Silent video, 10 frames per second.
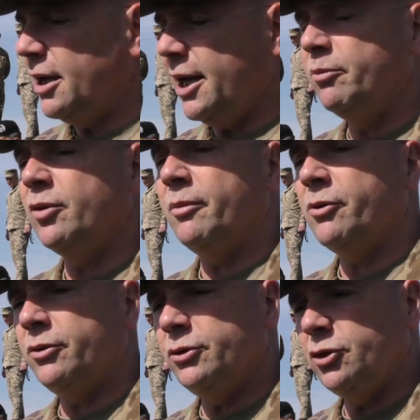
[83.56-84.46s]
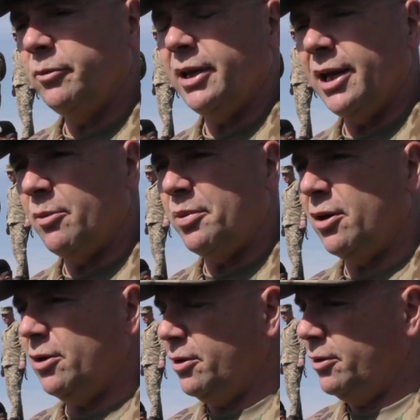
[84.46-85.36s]
Abrams or the German
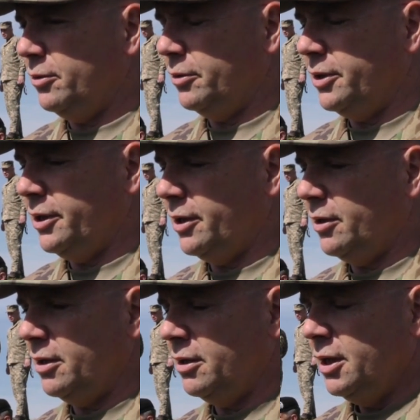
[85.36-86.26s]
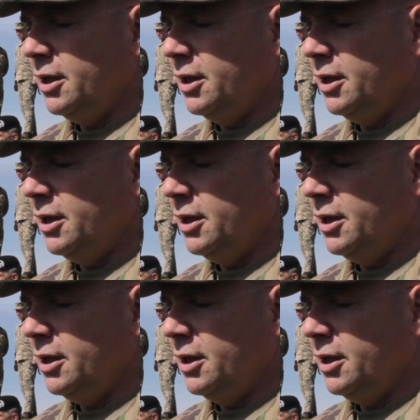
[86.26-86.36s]
Leopard or the